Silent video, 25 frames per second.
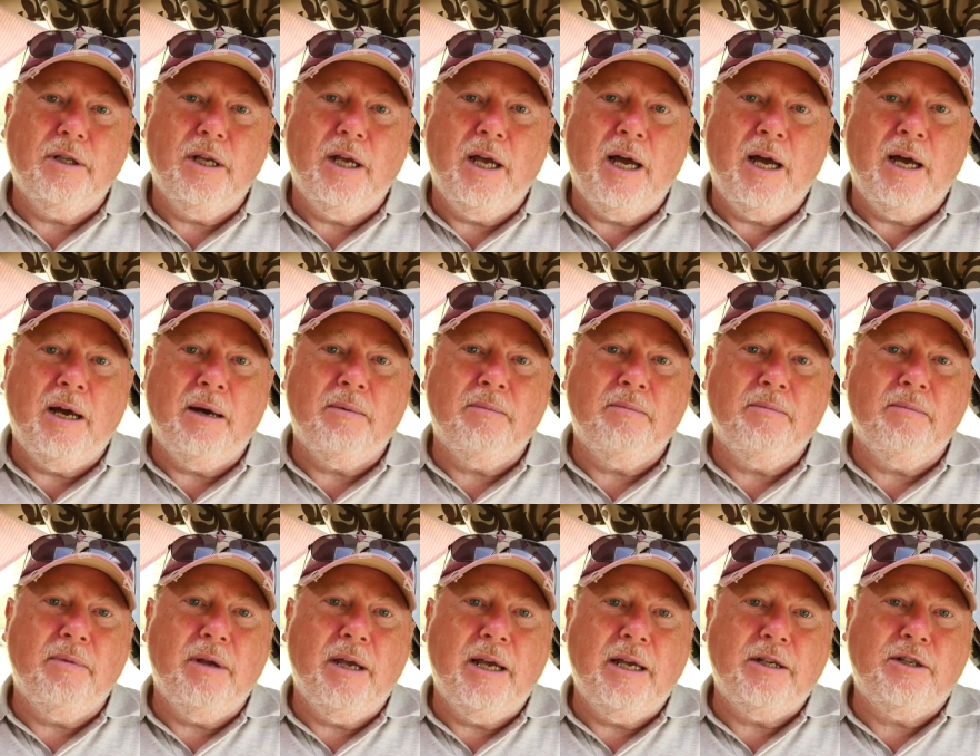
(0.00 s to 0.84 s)

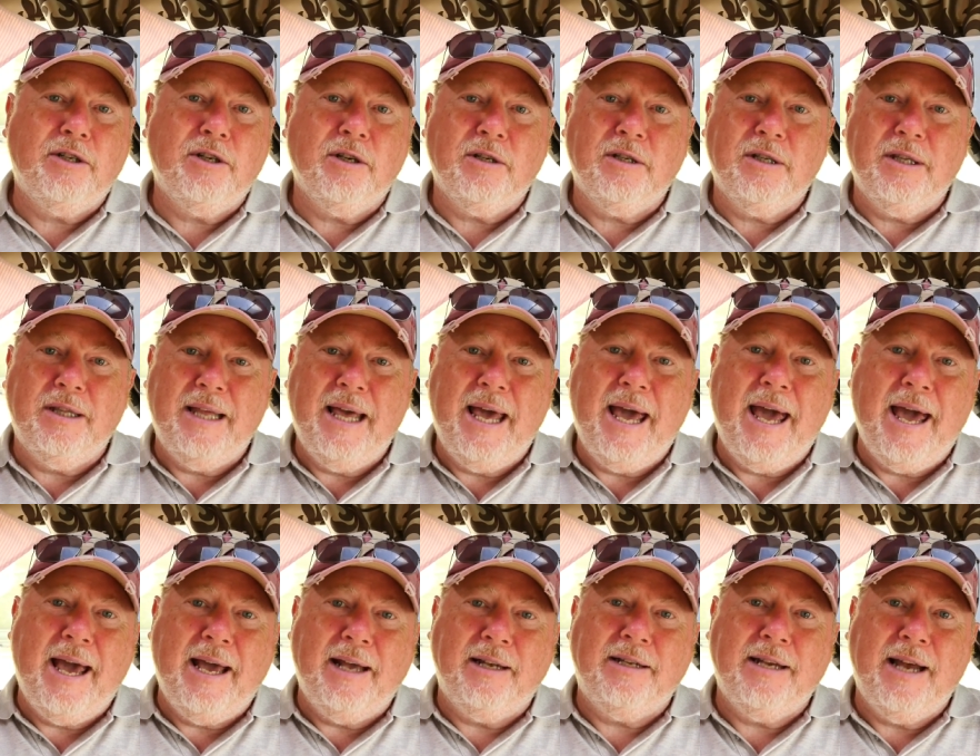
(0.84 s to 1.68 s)
Um, it's just
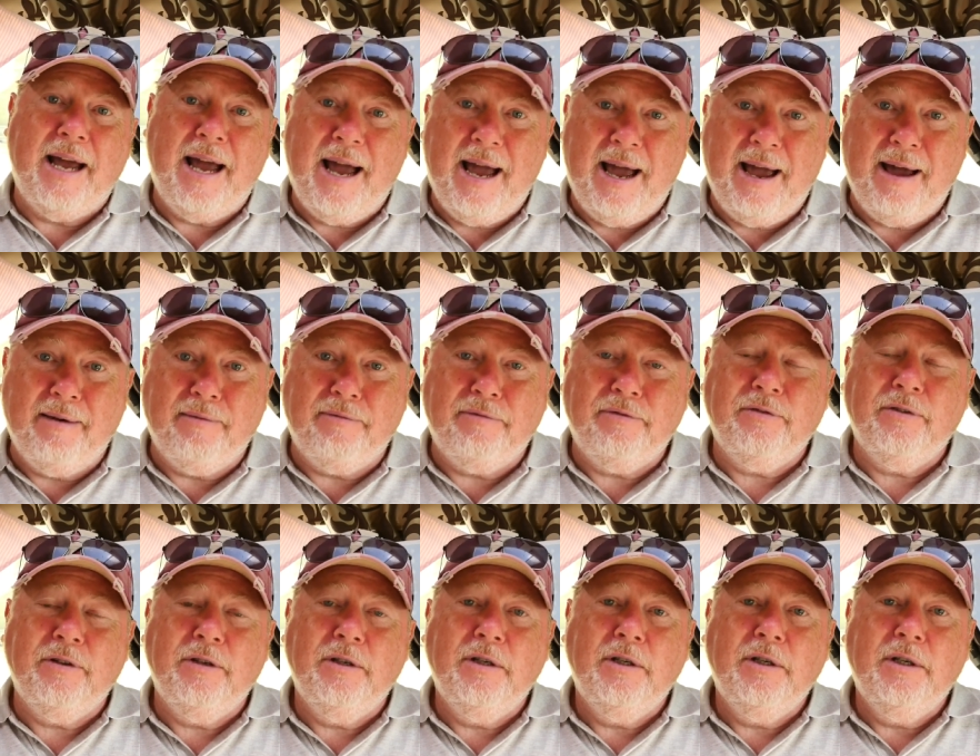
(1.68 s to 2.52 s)
there to
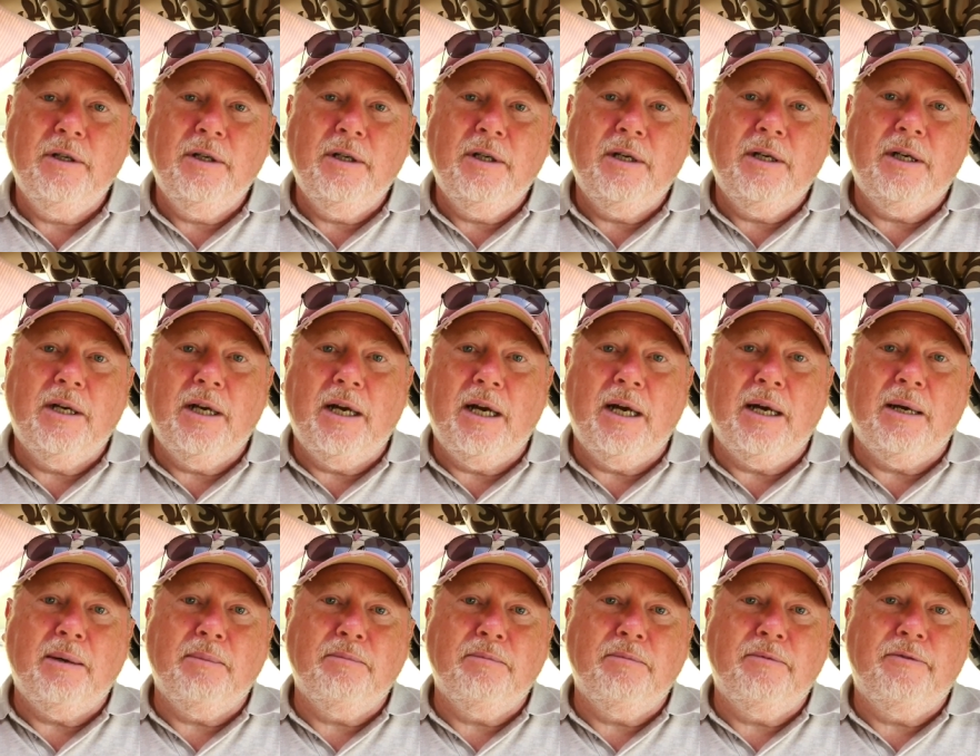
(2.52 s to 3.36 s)
have
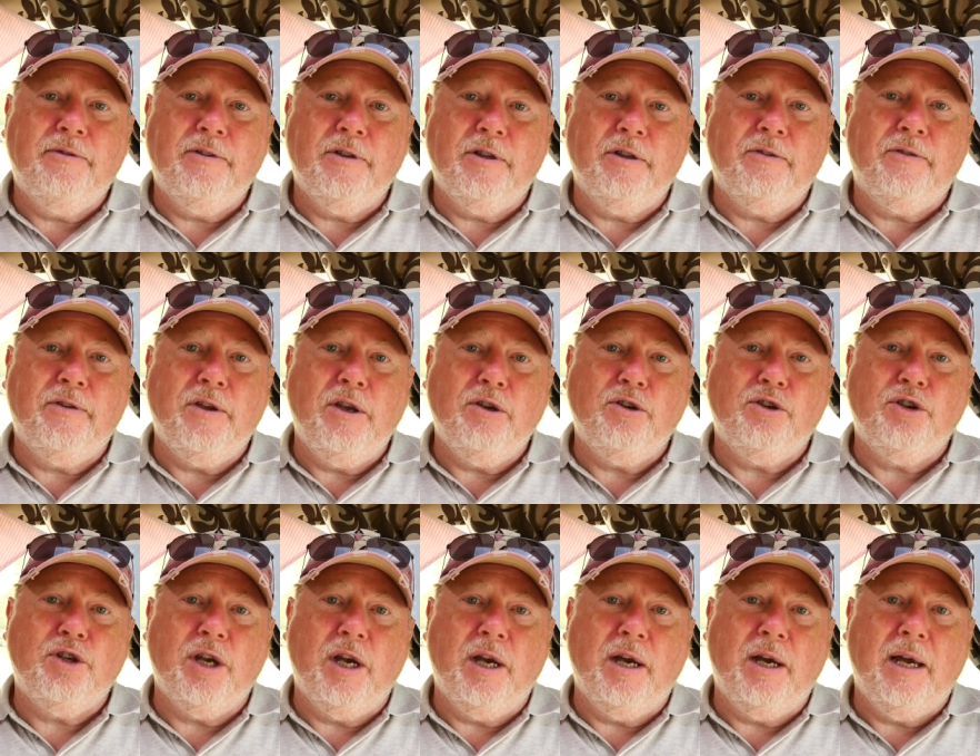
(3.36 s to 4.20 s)
um, for the
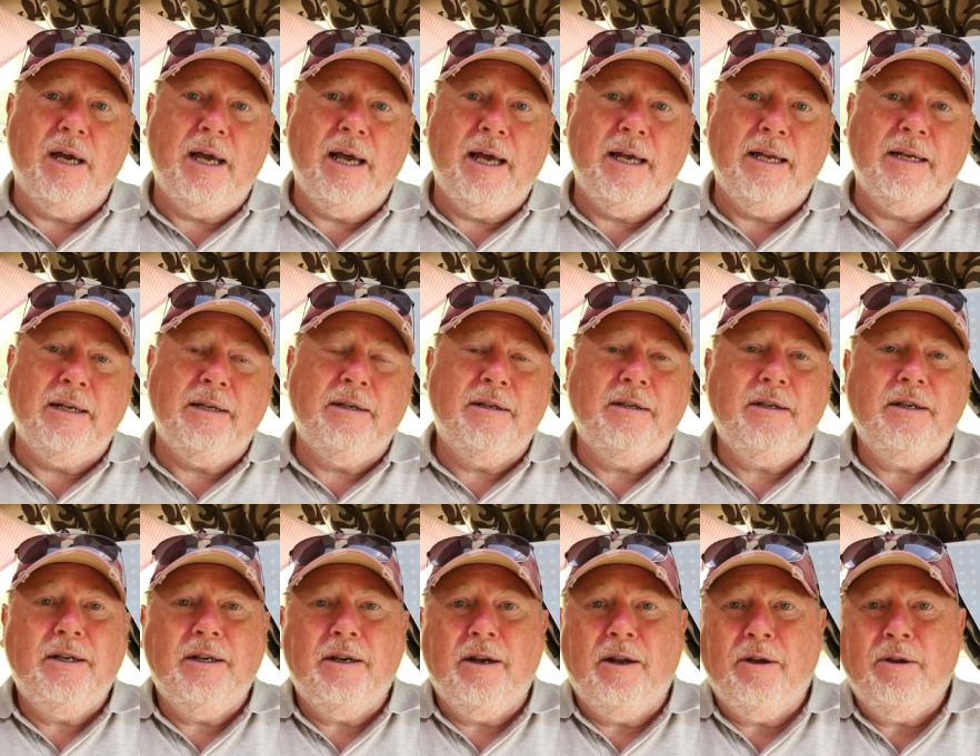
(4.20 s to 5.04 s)
future, and
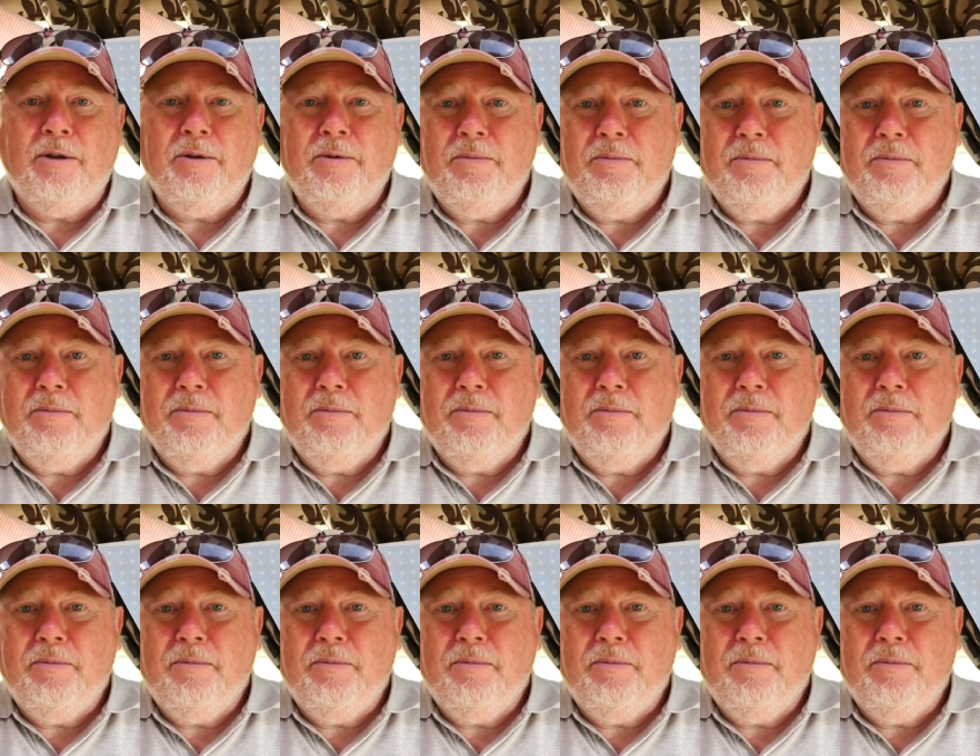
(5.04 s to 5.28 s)
you know,